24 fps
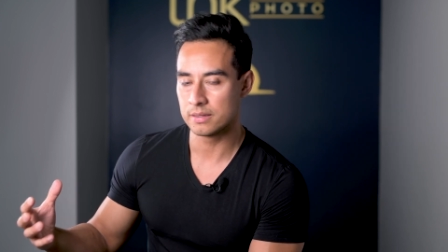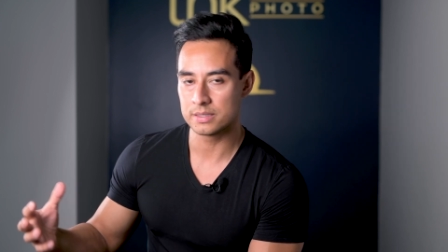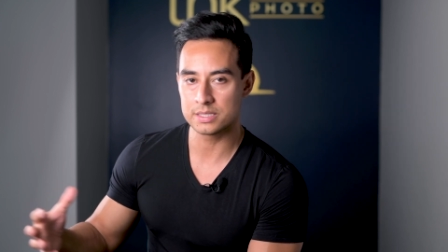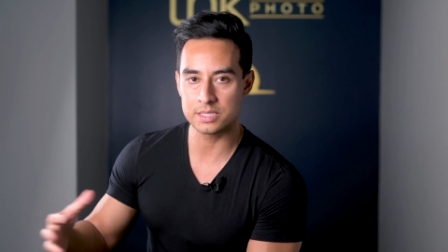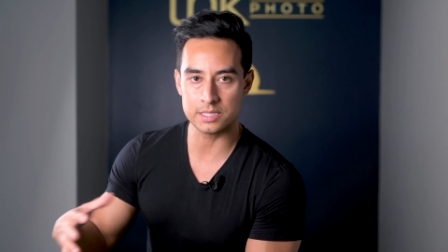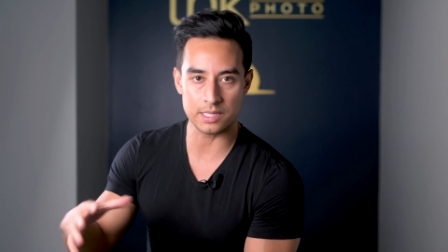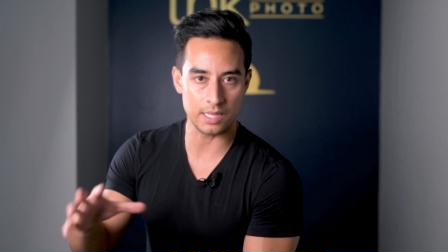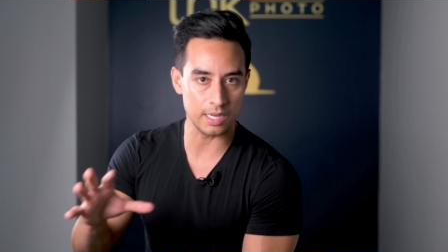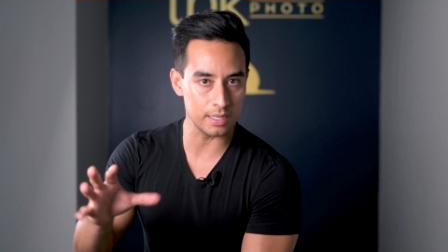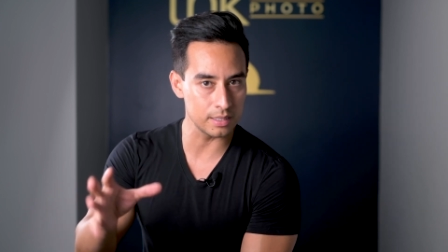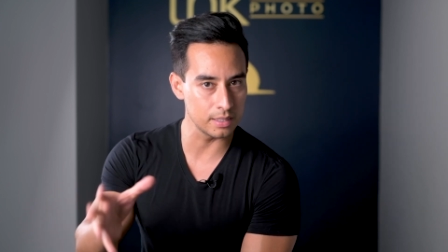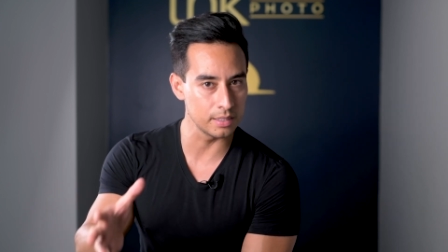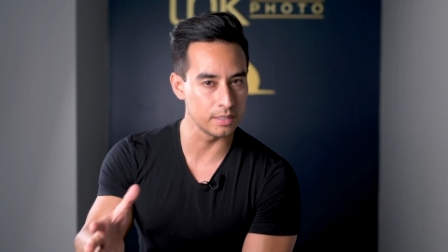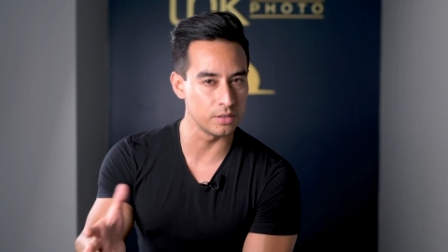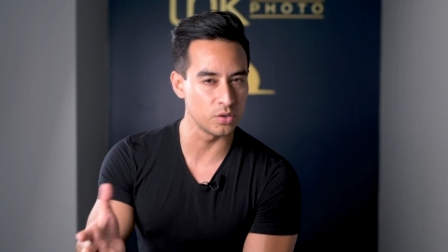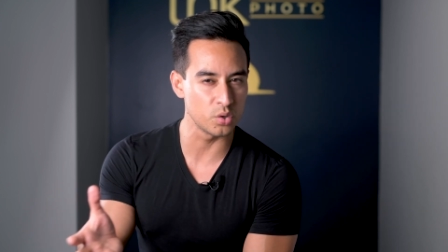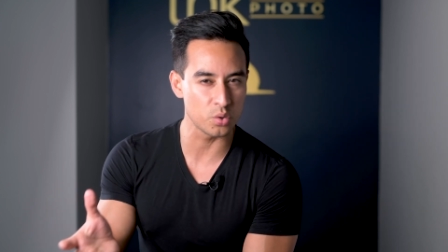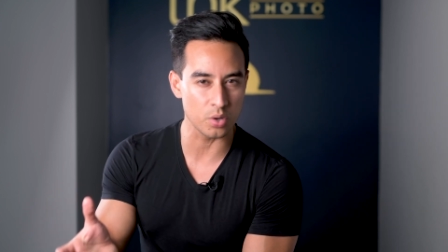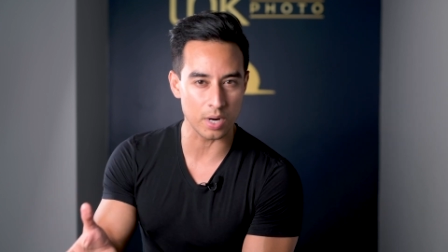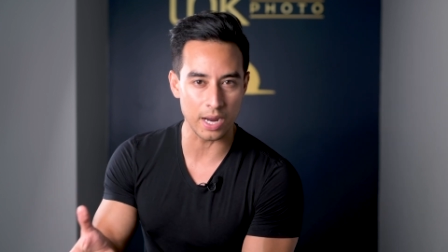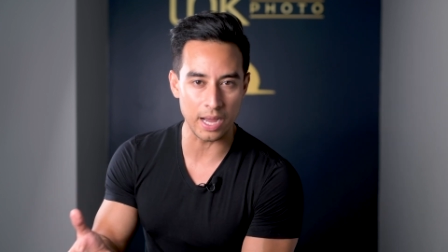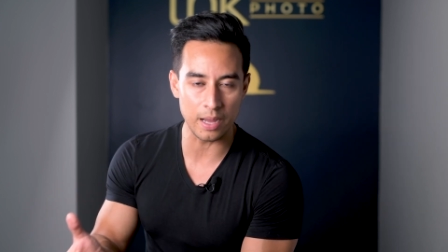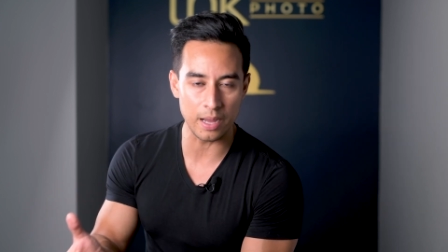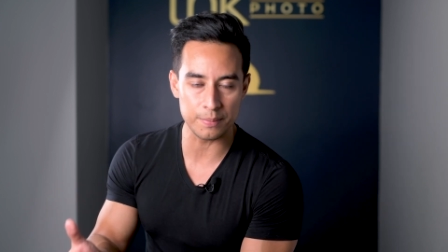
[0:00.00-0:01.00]
slightly
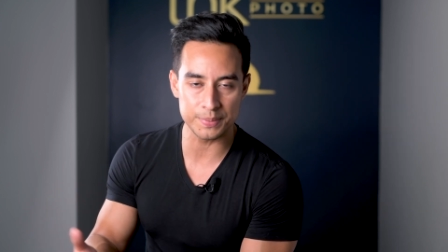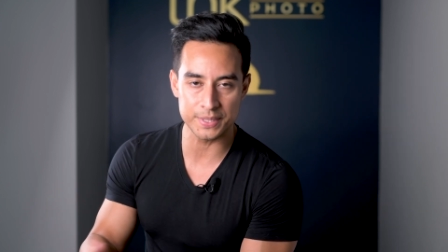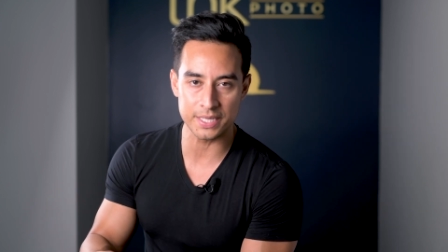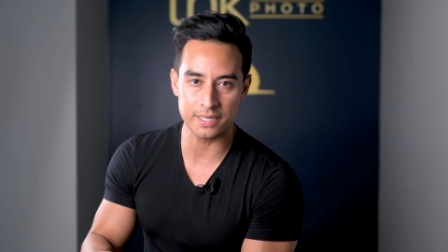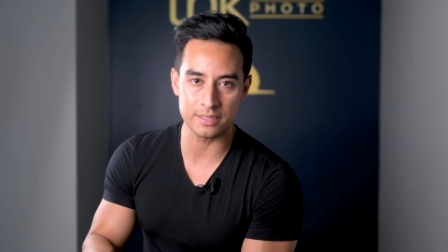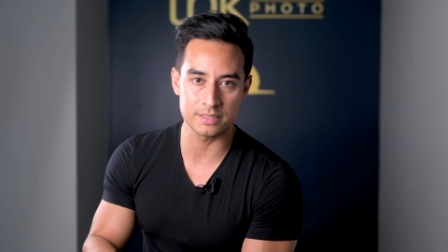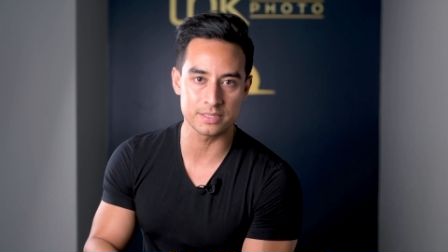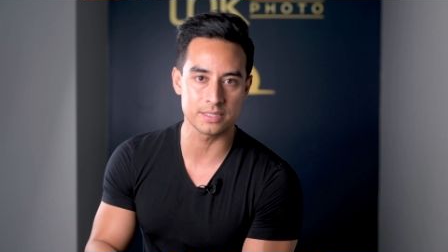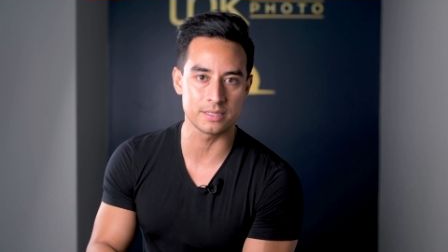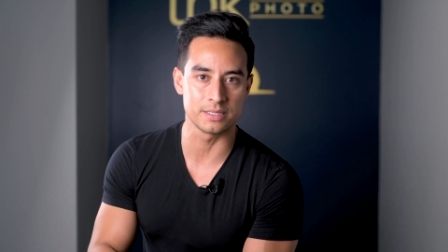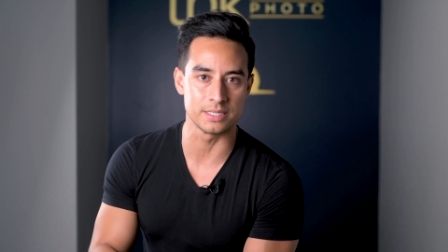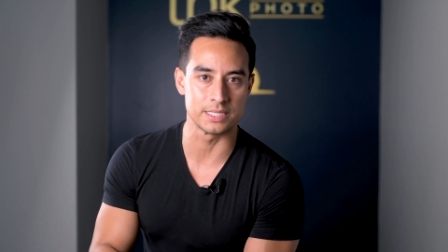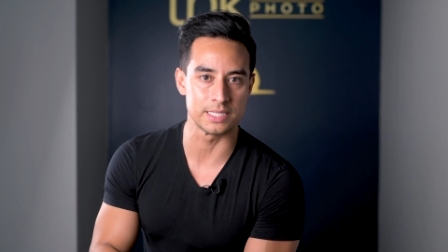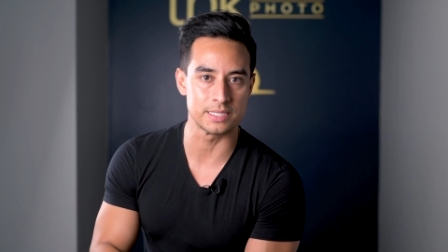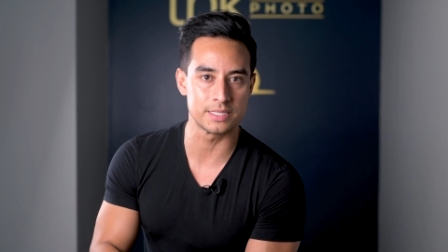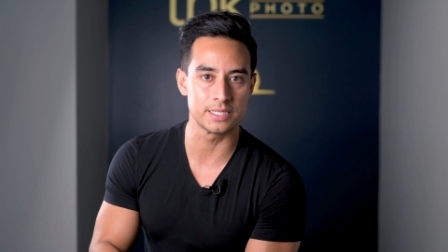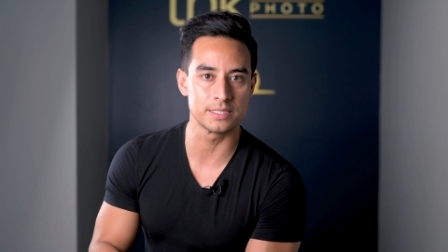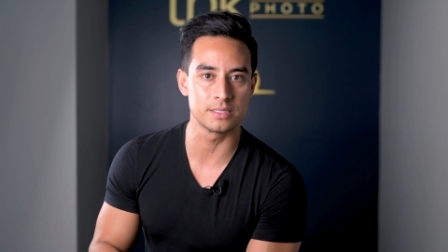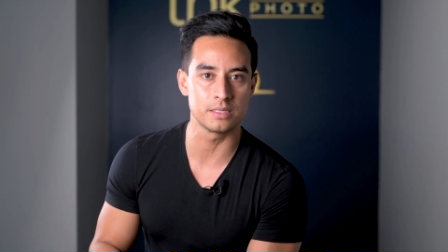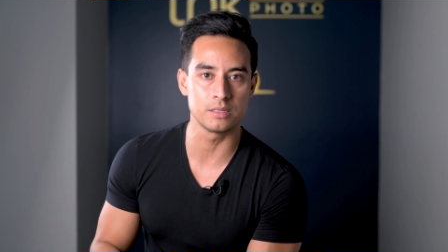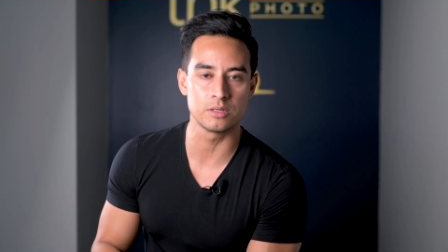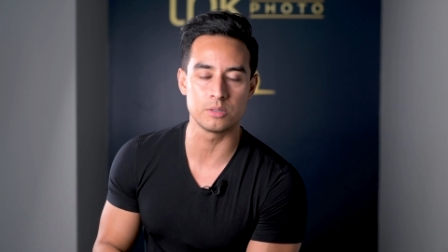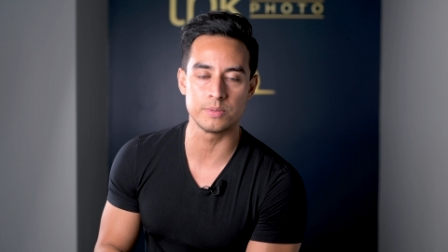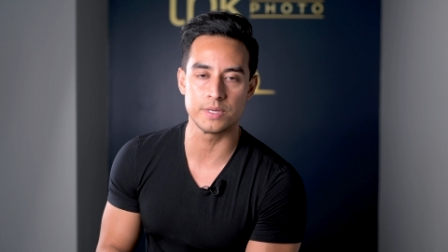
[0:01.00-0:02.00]
newer optics, because this
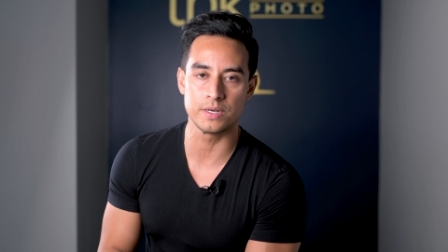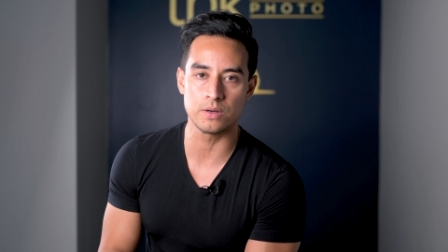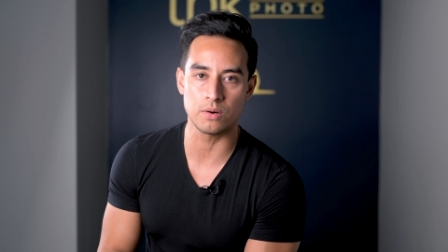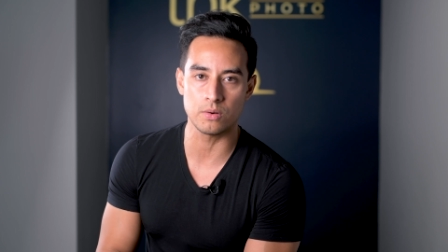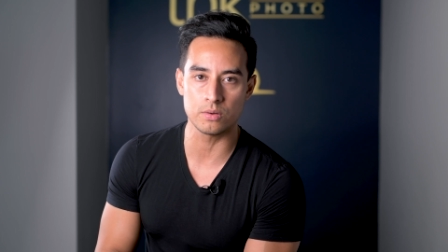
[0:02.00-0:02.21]
is a little bit